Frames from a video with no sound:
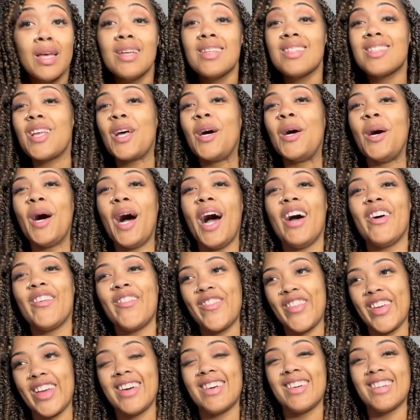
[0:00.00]
So I
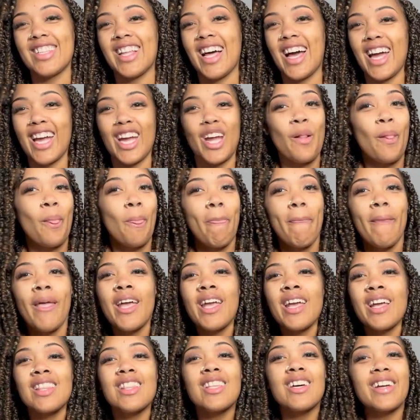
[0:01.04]
feel like
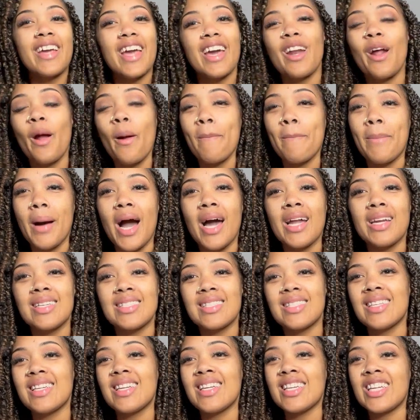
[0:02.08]
he look at our bodies
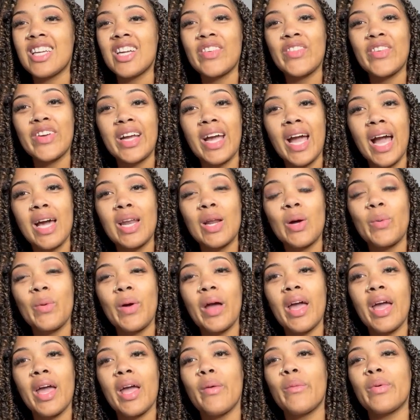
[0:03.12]
in a different kind of
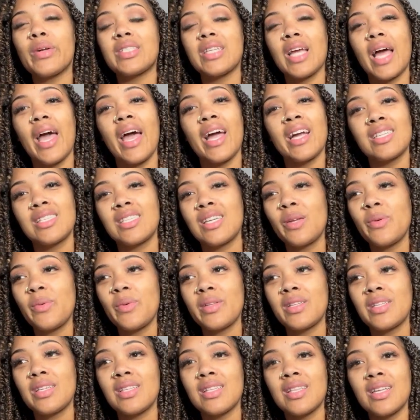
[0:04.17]
way, which I actually
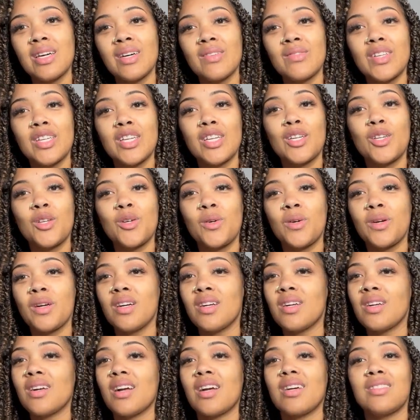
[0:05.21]
really loved and
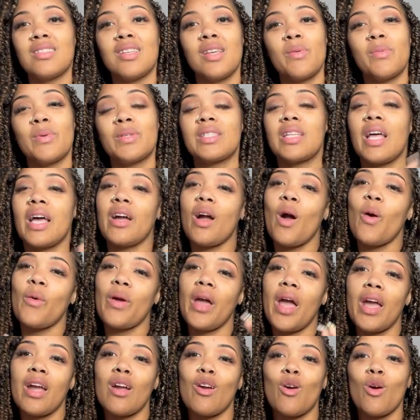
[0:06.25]
adored because he was like,
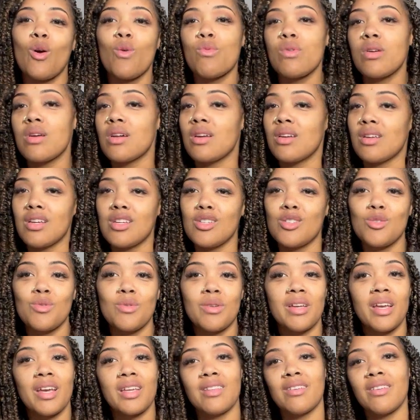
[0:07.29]
okay, girl, we're going to get you
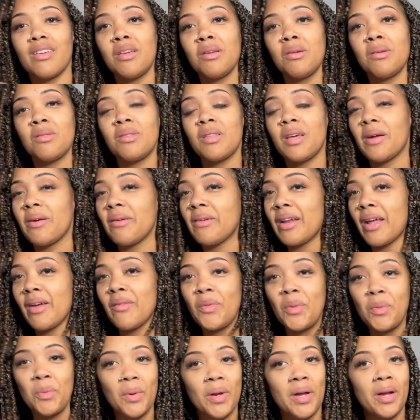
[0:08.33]
together here, there, and
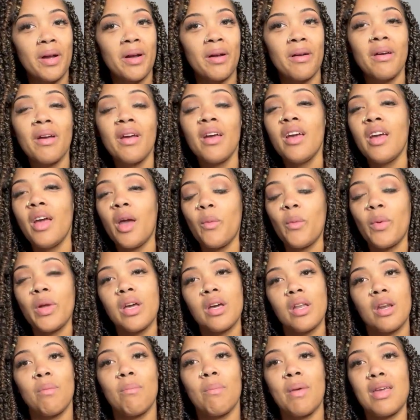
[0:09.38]
everywhere. And we're
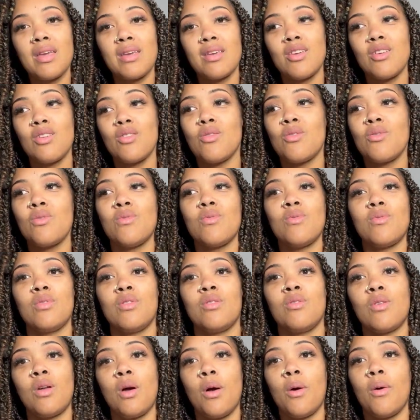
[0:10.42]
going to make you,
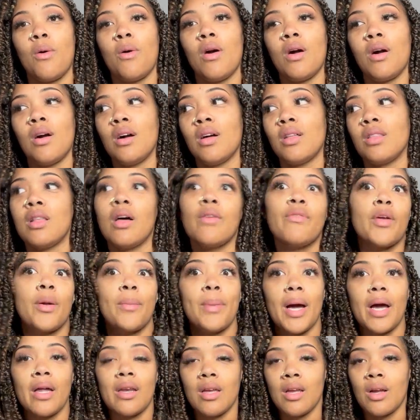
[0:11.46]
you know, uh, love your
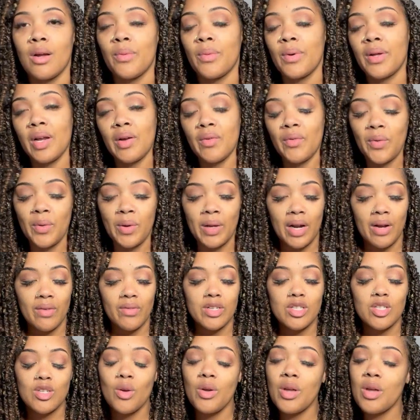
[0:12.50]
body or whatever, whatever.
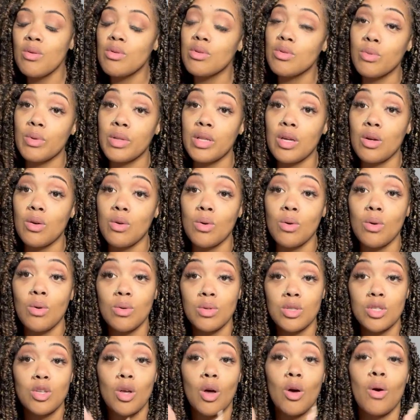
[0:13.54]
So he was really cool.
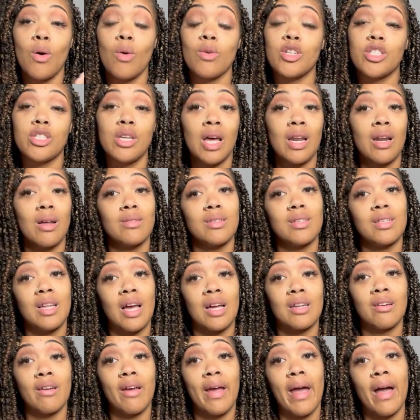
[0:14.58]
So shout out to
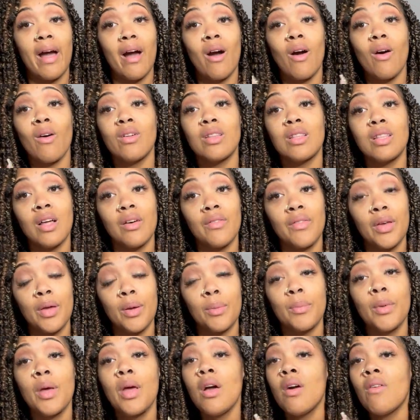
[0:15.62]
Dr. Al. Love
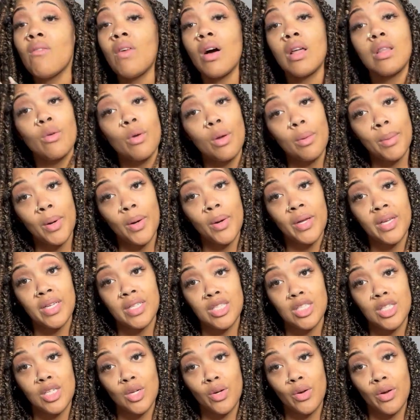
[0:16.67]
him. Follow him on
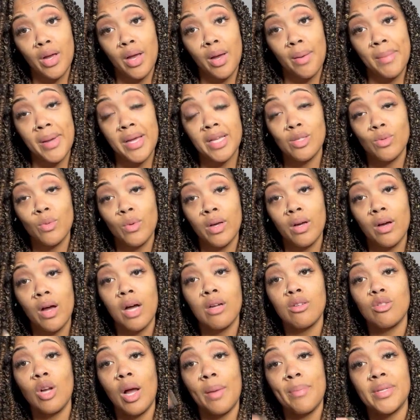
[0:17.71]
Instagram as well. I'll
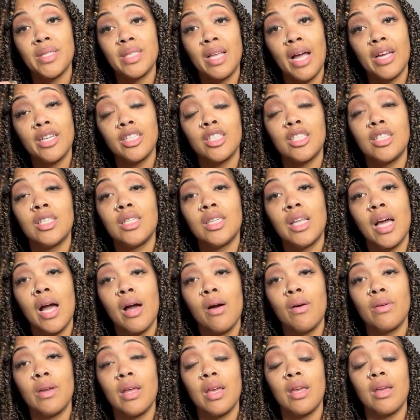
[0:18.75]
drop his IG
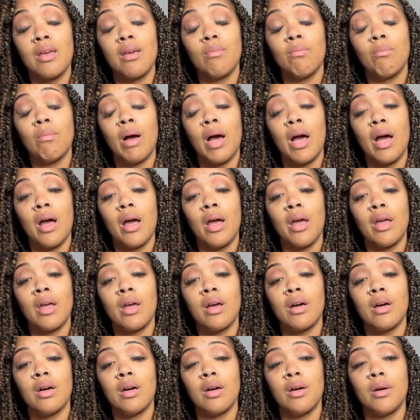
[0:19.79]
down in my,
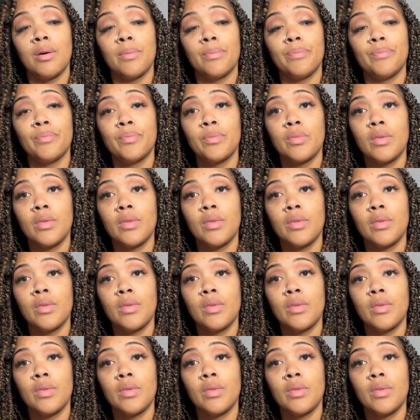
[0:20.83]
um,